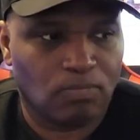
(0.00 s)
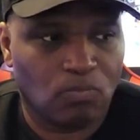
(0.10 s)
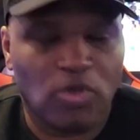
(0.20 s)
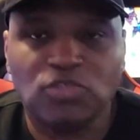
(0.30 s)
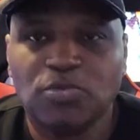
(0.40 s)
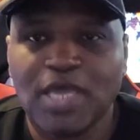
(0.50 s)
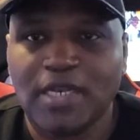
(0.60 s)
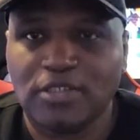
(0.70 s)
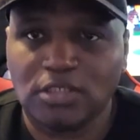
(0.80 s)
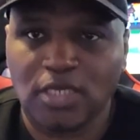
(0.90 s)
once we got
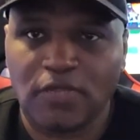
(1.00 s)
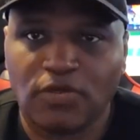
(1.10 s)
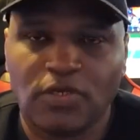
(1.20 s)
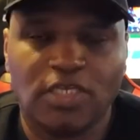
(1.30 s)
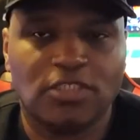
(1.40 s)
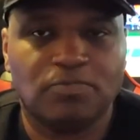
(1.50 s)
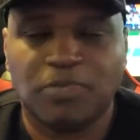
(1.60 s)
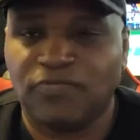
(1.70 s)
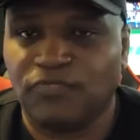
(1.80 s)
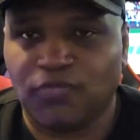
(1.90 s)
it together, it's
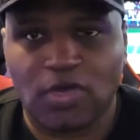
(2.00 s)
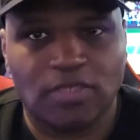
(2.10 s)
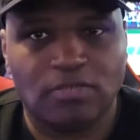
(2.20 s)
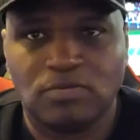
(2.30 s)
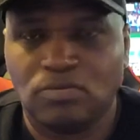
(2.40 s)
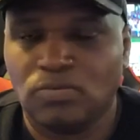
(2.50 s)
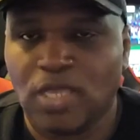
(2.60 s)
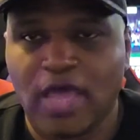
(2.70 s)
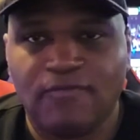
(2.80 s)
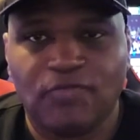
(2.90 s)
been fun. We
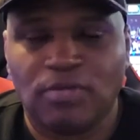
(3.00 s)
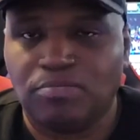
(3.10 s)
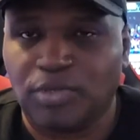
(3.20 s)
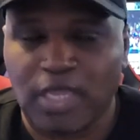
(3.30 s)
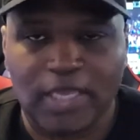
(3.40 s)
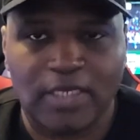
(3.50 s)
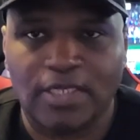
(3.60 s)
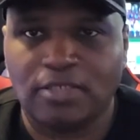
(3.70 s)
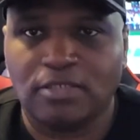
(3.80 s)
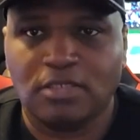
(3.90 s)
had fun playing
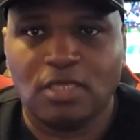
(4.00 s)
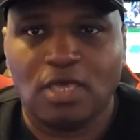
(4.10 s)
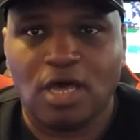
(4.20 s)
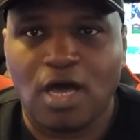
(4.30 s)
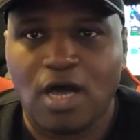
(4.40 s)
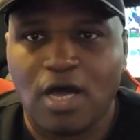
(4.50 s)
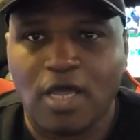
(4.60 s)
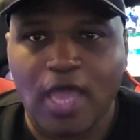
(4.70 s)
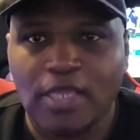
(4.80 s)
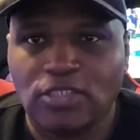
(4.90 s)
it. Uh,
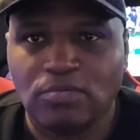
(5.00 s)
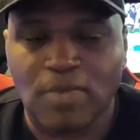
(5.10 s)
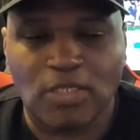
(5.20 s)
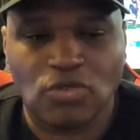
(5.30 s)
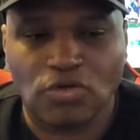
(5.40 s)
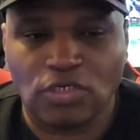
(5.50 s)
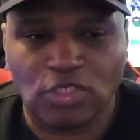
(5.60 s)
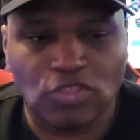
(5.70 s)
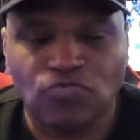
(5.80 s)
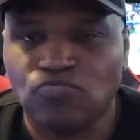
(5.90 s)
and my daughter
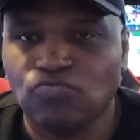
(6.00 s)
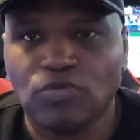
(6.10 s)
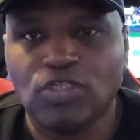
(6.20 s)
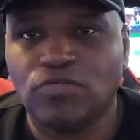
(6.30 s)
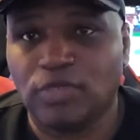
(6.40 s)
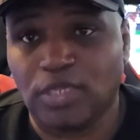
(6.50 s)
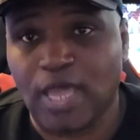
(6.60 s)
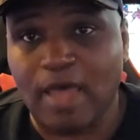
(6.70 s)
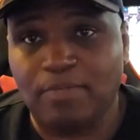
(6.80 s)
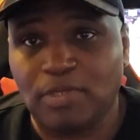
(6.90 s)
is really, really
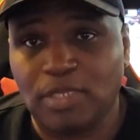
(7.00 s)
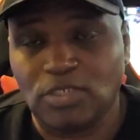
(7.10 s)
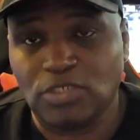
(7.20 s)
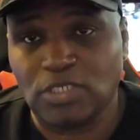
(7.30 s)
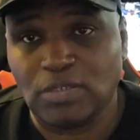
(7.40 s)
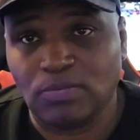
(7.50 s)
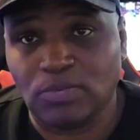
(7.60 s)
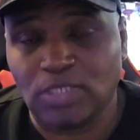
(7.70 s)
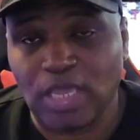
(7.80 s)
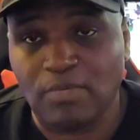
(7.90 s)
happy that she
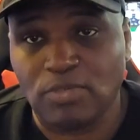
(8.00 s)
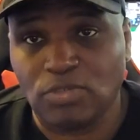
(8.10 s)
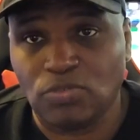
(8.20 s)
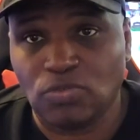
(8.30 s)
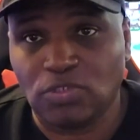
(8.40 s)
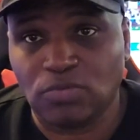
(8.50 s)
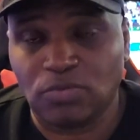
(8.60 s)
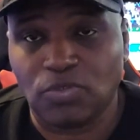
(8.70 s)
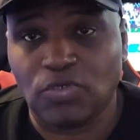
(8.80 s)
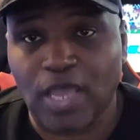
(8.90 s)
was able to do this
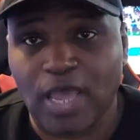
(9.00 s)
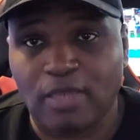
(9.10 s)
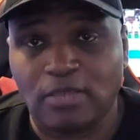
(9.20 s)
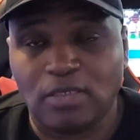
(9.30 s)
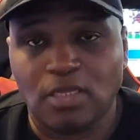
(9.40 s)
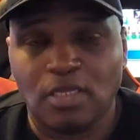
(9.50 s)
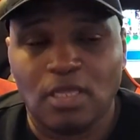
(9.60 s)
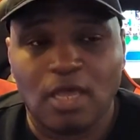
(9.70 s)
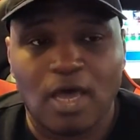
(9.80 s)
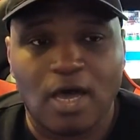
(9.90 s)
with her dad.
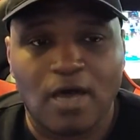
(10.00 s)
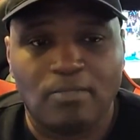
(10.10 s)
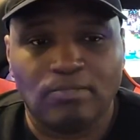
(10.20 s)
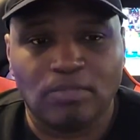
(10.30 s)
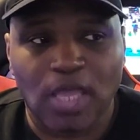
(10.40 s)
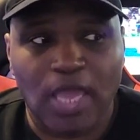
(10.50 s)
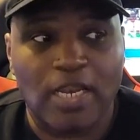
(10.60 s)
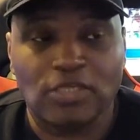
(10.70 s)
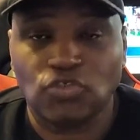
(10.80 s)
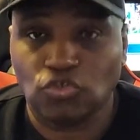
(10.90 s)
Um, and
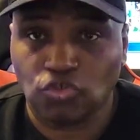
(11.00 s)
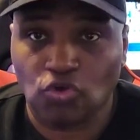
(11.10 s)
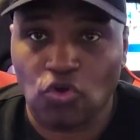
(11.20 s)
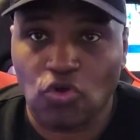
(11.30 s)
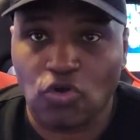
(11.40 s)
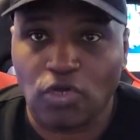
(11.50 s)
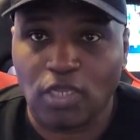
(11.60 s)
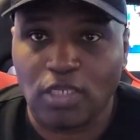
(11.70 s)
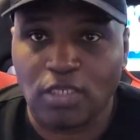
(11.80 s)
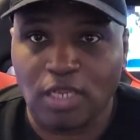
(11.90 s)
as you saw
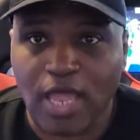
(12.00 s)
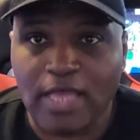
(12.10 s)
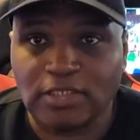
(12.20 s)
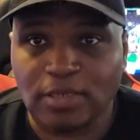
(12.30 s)
in the last